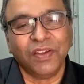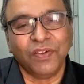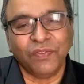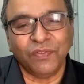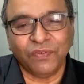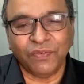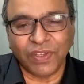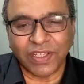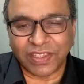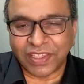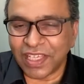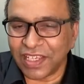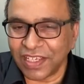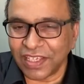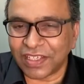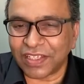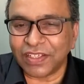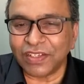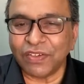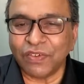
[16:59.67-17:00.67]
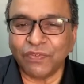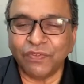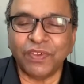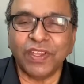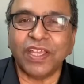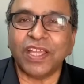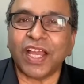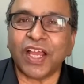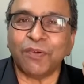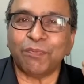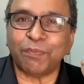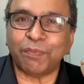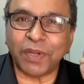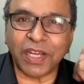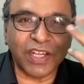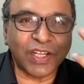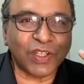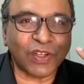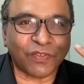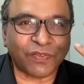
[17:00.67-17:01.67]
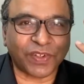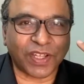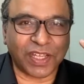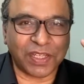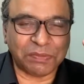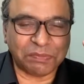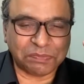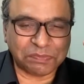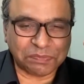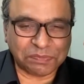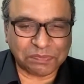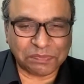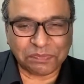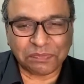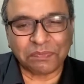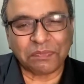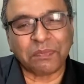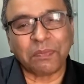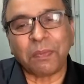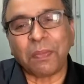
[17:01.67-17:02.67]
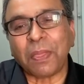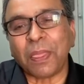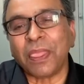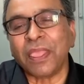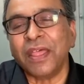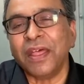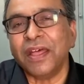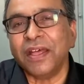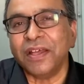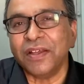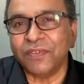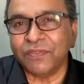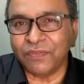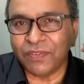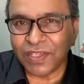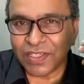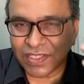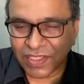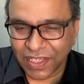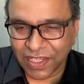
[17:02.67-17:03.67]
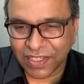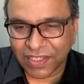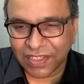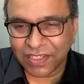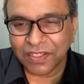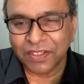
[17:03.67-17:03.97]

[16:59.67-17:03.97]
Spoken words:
We think we have plenty of time. We sit